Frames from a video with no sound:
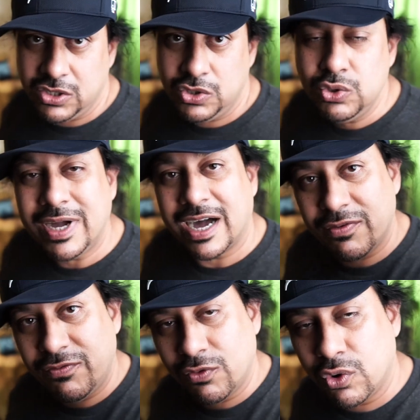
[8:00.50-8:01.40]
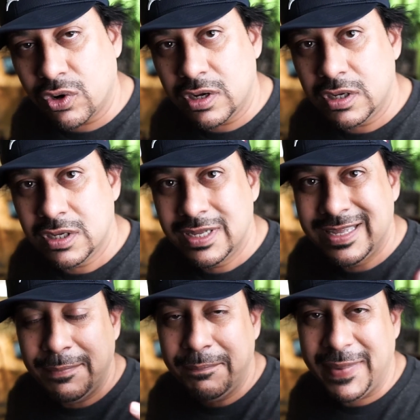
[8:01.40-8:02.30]
you got 4
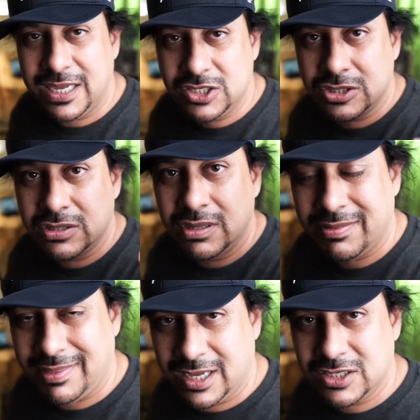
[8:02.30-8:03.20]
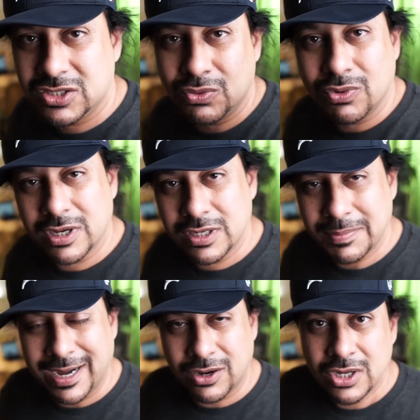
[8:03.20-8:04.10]
major things to worry
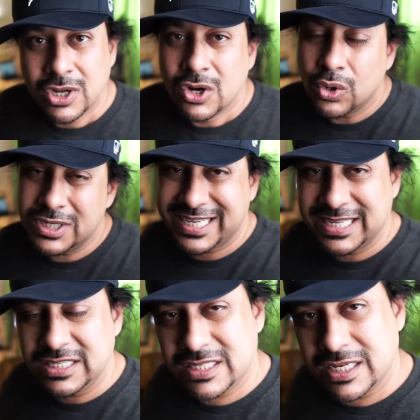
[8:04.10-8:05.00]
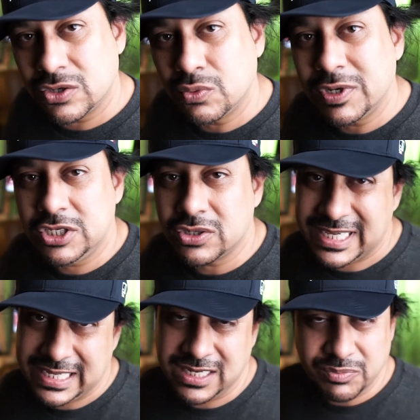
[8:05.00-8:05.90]
about or to consider when you're
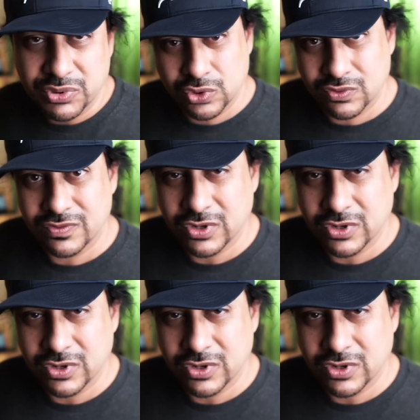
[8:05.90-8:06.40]
getting approved.